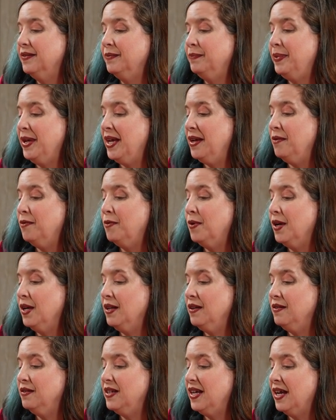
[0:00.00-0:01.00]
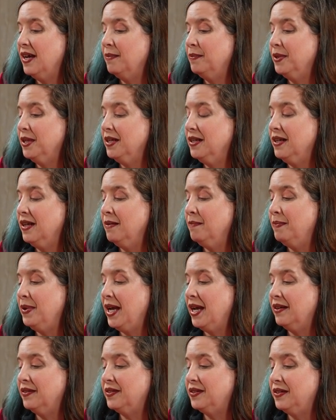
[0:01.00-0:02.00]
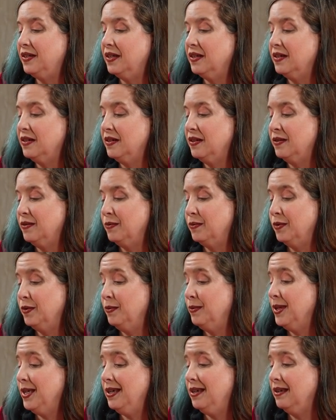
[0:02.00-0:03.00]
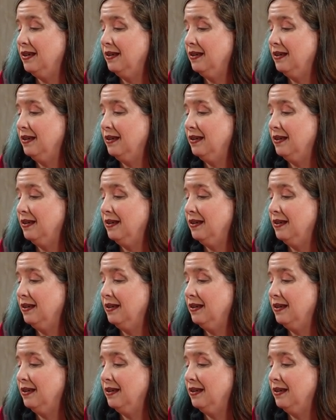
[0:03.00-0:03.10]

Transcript: pay one tablet and pass to get another ruby.